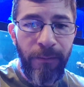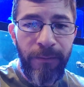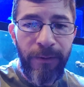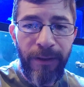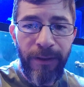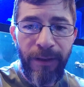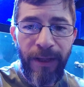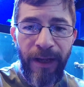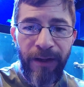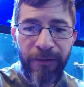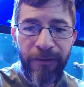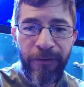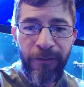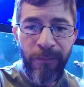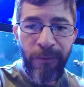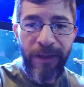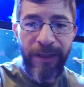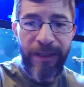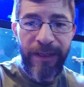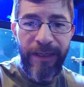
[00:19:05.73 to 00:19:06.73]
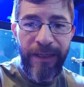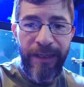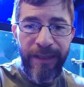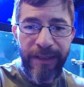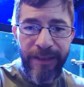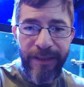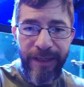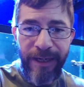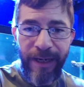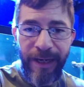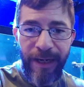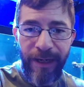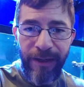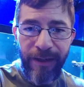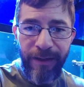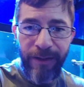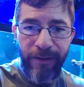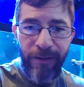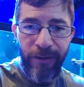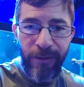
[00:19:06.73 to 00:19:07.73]
the less we need to take
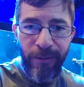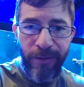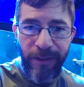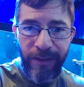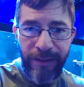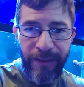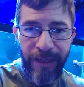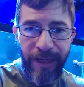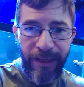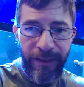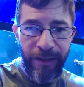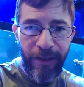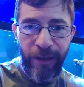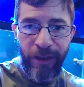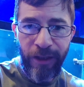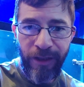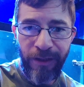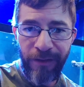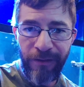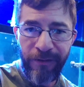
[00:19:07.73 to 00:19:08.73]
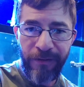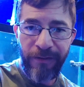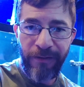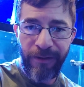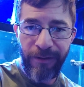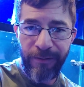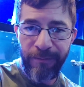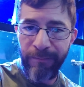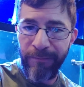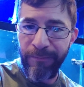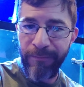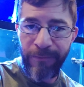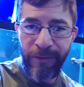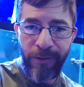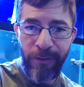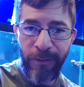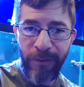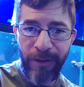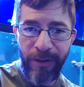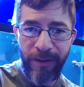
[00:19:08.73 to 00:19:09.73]
due to negligence and
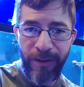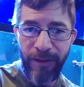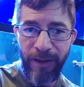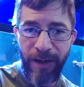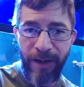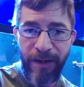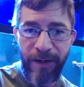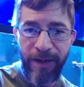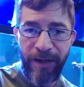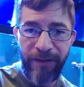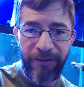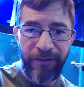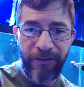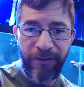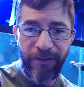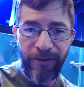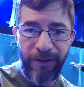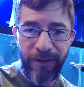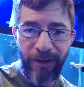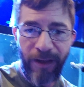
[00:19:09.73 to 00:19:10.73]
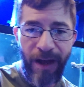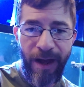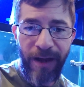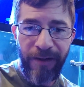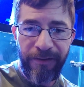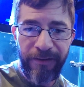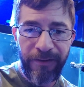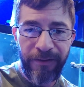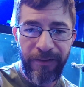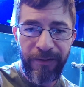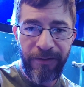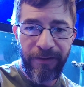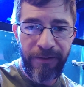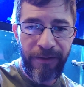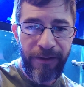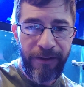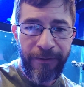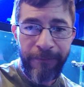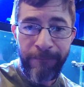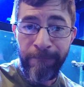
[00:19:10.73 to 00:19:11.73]
due to unnecessary losses,
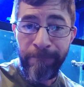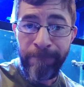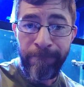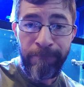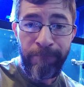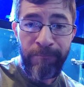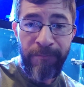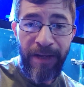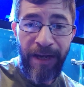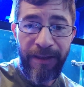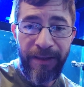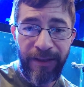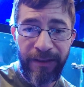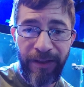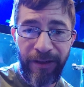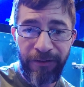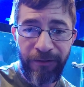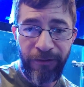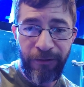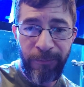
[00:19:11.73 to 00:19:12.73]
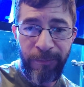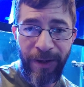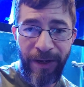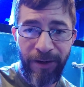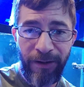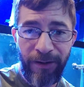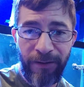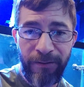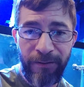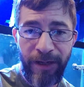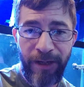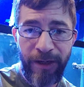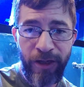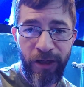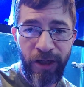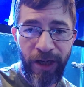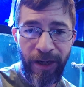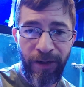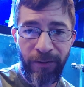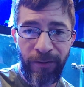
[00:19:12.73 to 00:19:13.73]
I think that's just better in
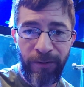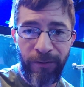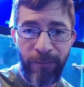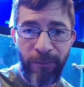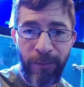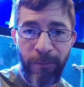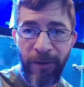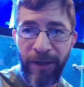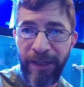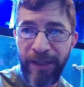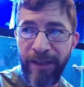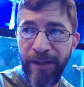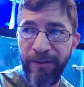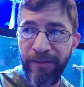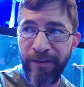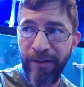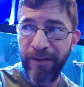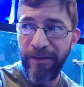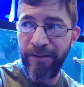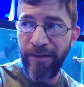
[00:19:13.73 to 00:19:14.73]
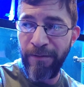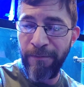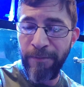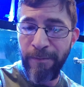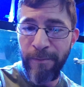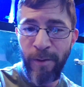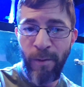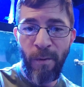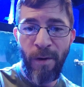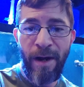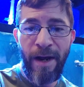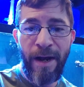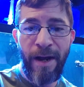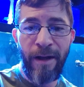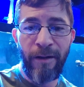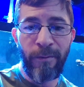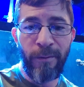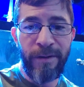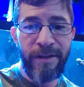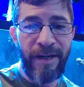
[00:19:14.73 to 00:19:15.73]
general. We're bringing these things in from the
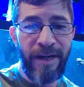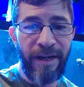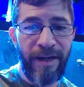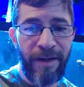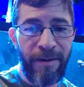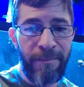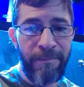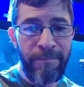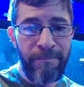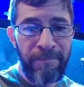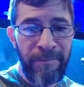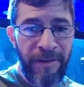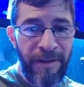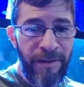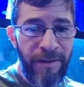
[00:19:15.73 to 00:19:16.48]
wild. We're taking them